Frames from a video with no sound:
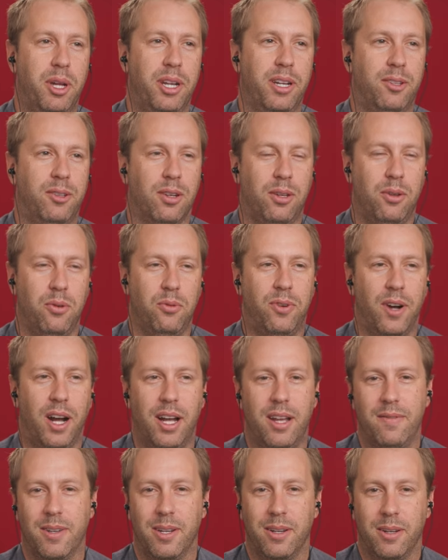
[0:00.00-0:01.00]
But it took you
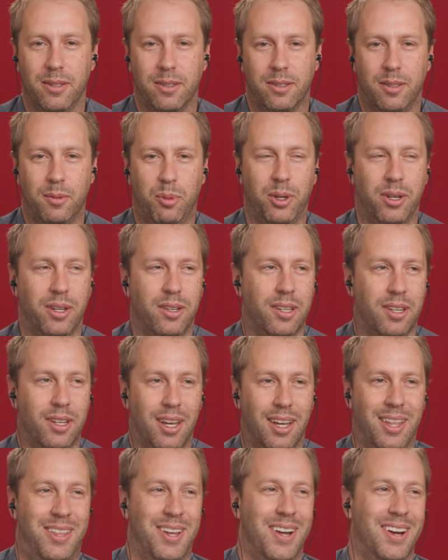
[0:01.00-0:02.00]
five years to put it
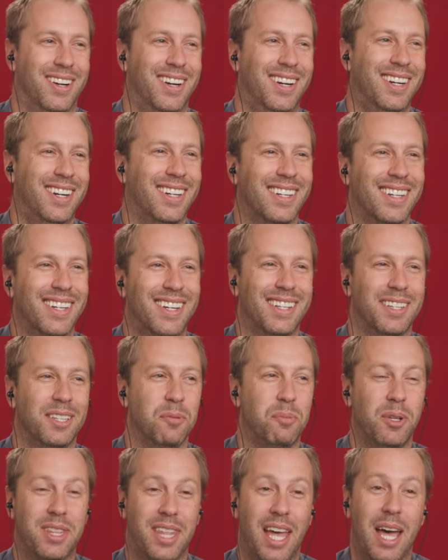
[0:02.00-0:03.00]
together, to
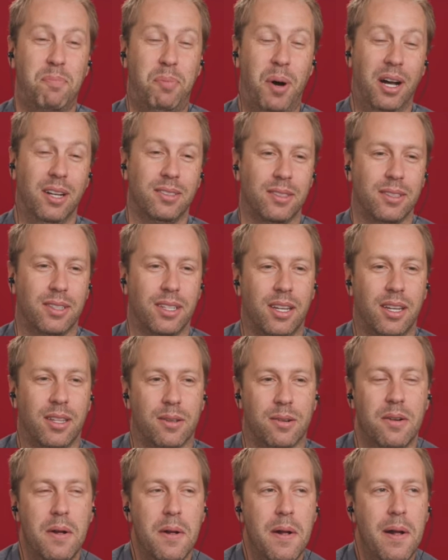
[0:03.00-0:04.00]
put that puzzle yeah.
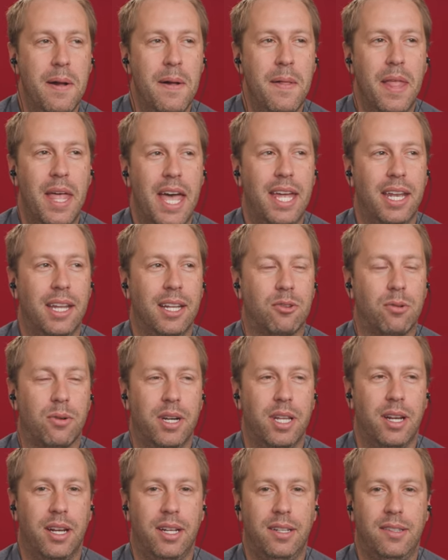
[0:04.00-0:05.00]
together. And in
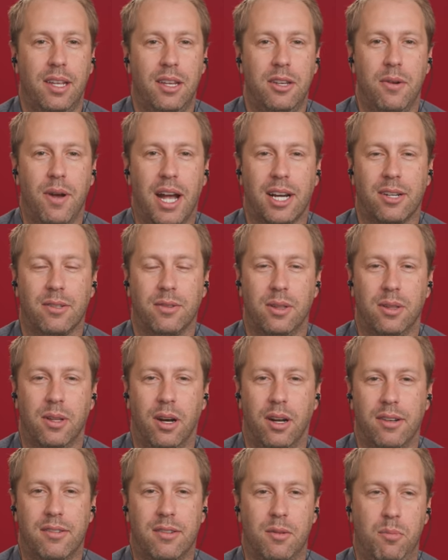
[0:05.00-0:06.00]
twenty nineteen, yeah. you actually
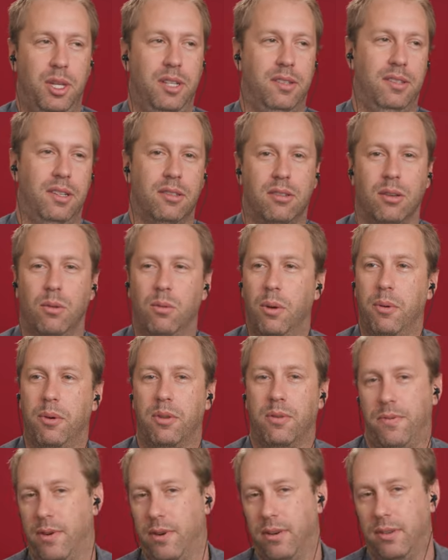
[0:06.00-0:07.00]
launched a business. So what were
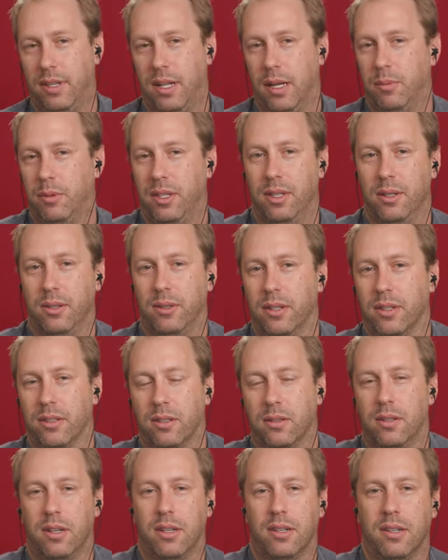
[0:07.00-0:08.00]
the first steps that you took
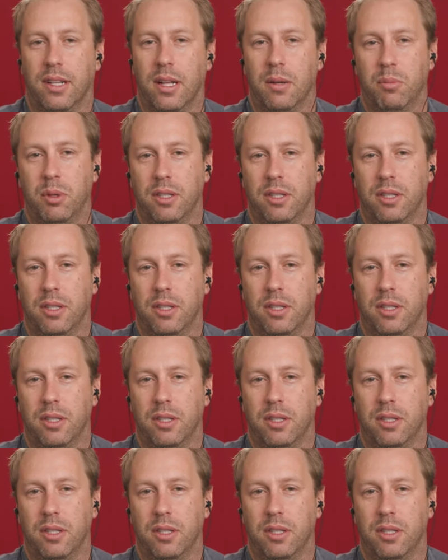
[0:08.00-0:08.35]
to launch that